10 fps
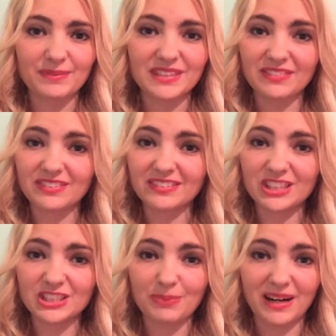
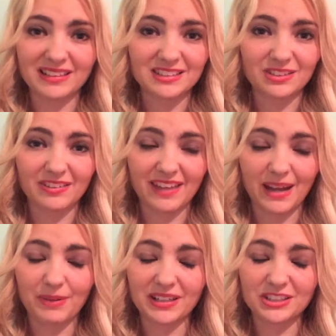definitely just practice all of
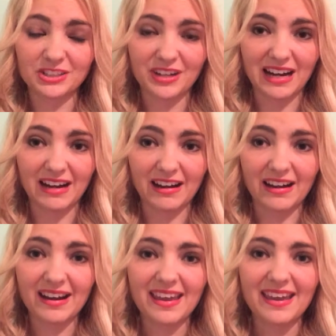that. Practice your
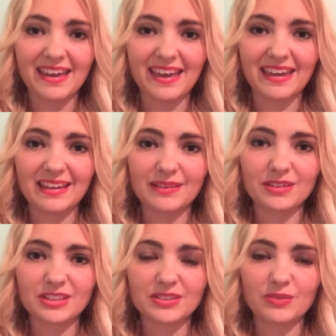hair,
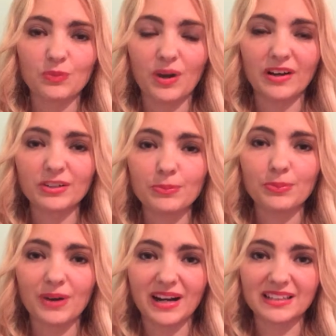and while you're
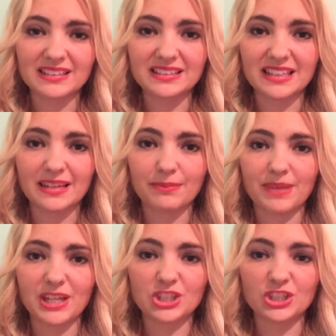practicing,
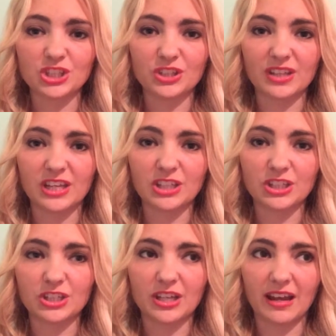make sure that
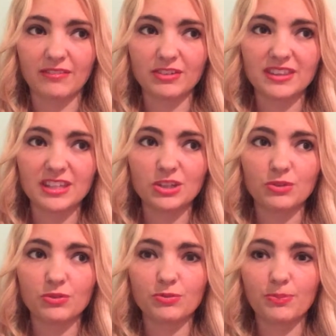everything
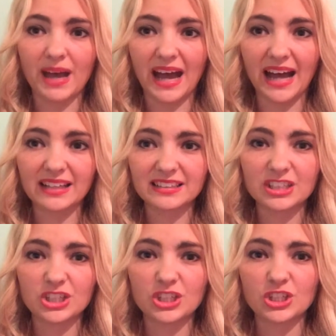you've packed
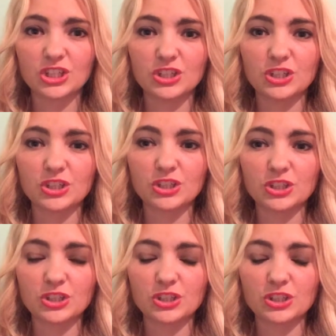
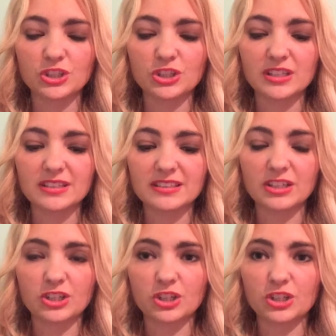is
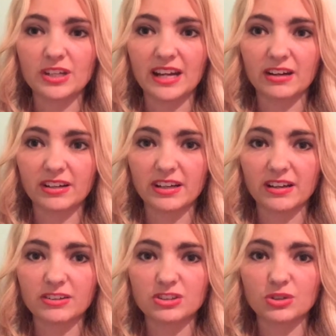in a good
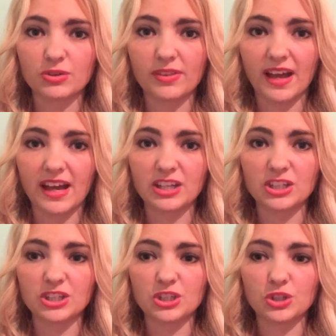area so that
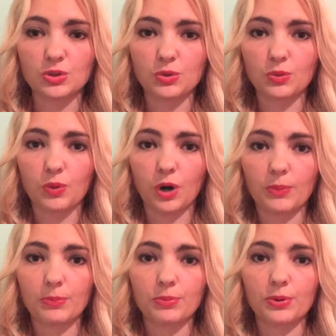you
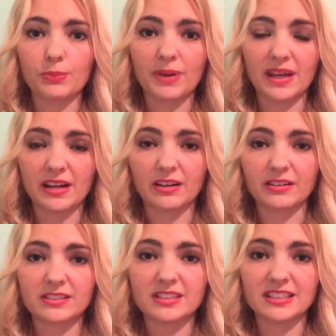are
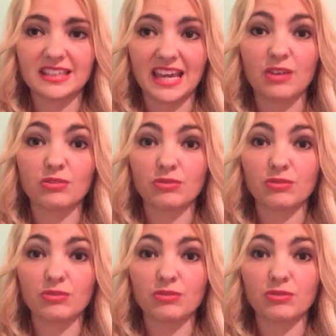prepared to get